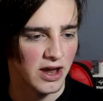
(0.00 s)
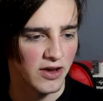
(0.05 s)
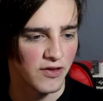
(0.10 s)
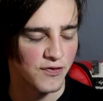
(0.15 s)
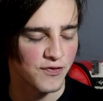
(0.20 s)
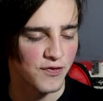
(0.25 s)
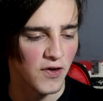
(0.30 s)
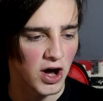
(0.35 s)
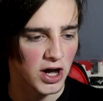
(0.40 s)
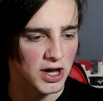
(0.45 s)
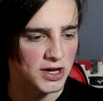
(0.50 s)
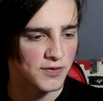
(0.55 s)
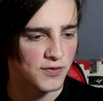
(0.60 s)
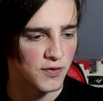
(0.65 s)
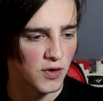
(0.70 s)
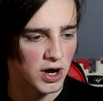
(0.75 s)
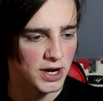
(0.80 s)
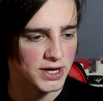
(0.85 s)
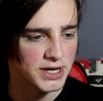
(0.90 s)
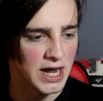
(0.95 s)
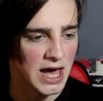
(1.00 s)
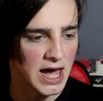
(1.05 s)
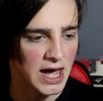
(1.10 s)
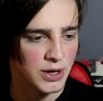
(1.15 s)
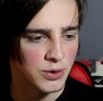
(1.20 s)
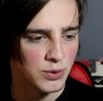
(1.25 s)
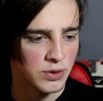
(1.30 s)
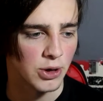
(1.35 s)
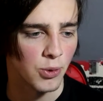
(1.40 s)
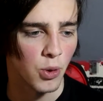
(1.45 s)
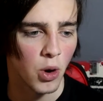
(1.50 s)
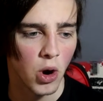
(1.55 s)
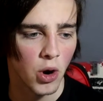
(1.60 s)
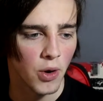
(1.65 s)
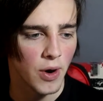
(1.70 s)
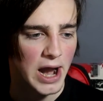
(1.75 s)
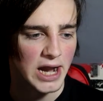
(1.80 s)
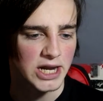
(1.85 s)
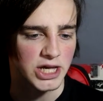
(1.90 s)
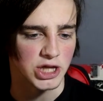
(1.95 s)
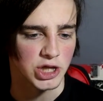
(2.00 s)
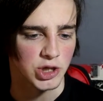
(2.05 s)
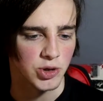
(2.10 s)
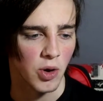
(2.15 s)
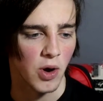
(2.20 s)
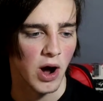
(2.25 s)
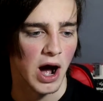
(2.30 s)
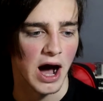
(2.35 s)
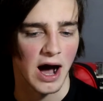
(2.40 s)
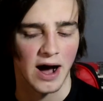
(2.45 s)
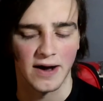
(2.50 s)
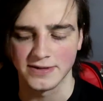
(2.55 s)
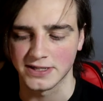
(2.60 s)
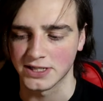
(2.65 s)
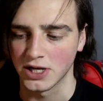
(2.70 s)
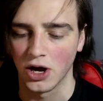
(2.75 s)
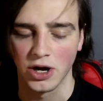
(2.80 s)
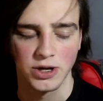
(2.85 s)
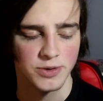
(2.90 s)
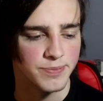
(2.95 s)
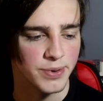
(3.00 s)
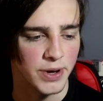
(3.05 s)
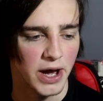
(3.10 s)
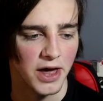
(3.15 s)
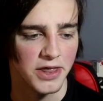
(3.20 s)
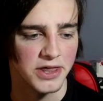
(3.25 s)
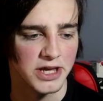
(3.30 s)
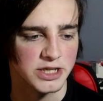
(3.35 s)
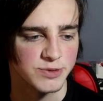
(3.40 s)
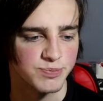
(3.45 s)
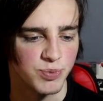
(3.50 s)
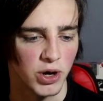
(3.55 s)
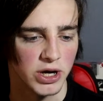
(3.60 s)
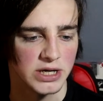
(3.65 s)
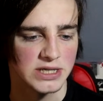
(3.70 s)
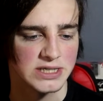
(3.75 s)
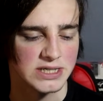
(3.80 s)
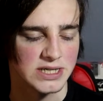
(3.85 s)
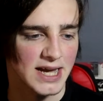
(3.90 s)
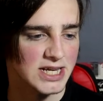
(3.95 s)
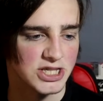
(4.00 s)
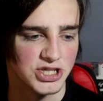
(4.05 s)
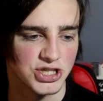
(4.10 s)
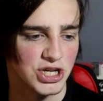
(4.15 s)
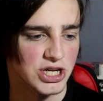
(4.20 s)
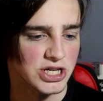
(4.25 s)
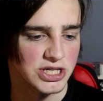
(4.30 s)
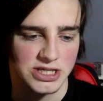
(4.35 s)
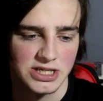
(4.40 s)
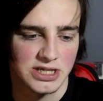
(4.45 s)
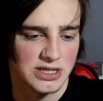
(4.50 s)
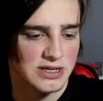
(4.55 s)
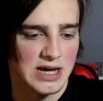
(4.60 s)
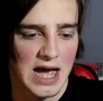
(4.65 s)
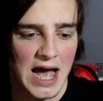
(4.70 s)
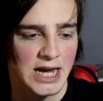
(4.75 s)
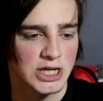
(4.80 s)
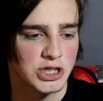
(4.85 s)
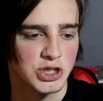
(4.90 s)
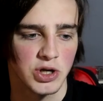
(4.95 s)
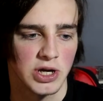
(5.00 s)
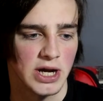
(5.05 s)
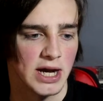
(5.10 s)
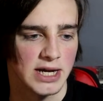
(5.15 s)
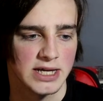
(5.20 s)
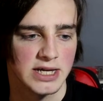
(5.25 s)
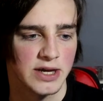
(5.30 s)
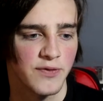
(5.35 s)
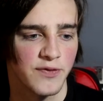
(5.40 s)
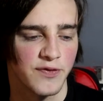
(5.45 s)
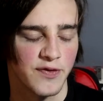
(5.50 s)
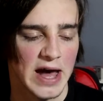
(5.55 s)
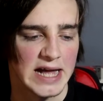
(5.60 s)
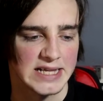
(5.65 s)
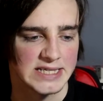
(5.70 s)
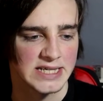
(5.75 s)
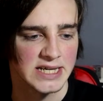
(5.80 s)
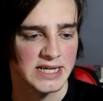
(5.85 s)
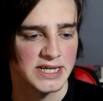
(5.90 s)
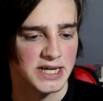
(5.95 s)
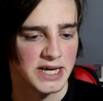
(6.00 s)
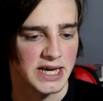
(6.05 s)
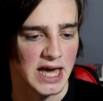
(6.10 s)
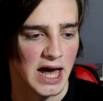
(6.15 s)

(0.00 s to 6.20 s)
It's 5-1 now. They were already through at half-time, but at this point, it's just extra confetti in the